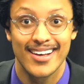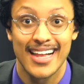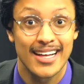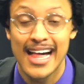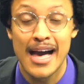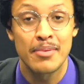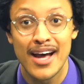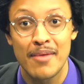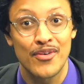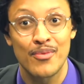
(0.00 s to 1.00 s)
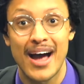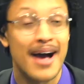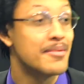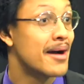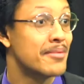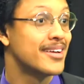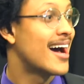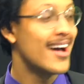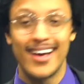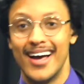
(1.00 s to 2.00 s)
Clap it up for Ryan. I
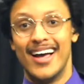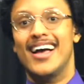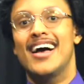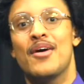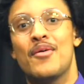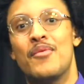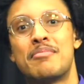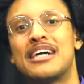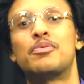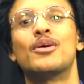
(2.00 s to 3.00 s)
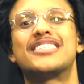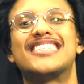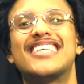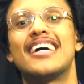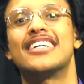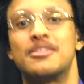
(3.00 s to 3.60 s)
mean, what am I supposed to say?